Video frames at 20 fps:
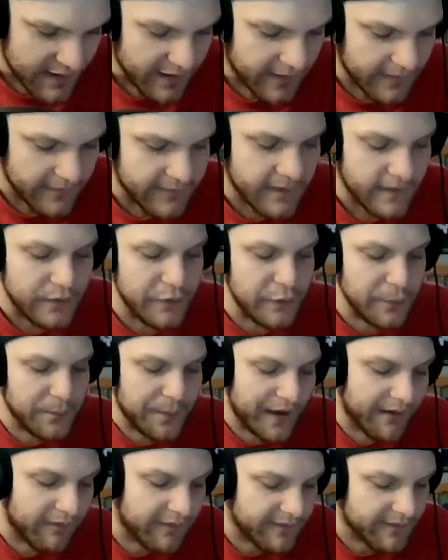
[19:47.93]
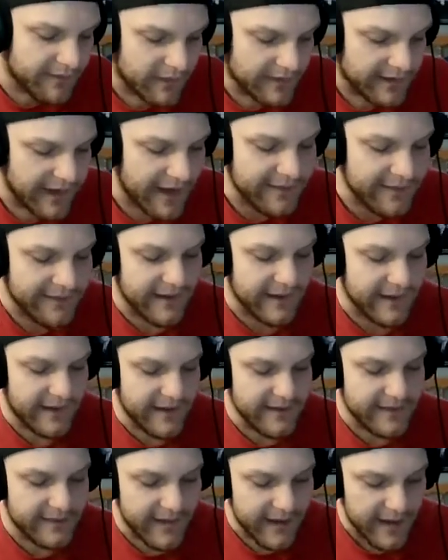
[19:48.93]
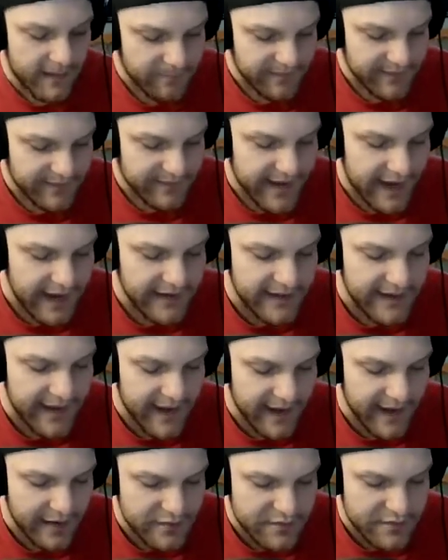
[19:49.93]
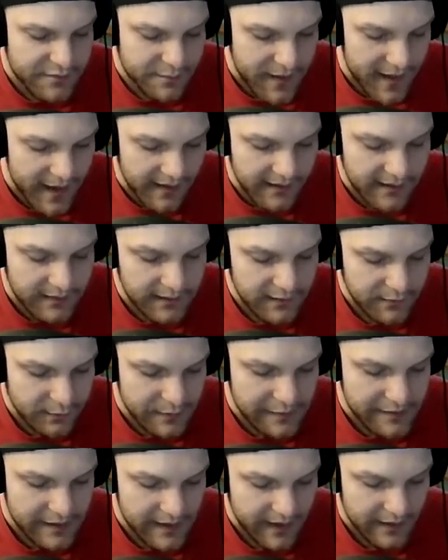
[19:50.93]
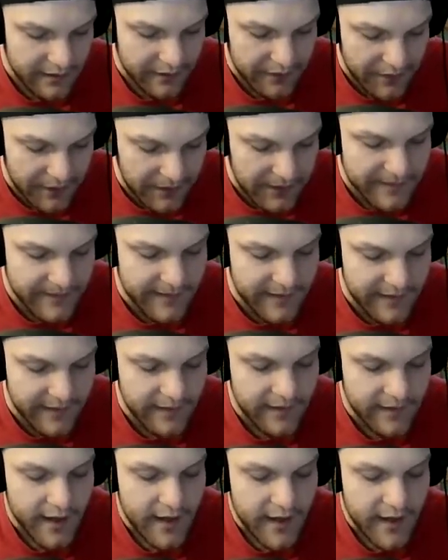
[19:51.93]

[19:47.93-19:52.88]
So the new pairings are Yes and Anisa, Kellyanne and Darrell, Ruthie and Alton.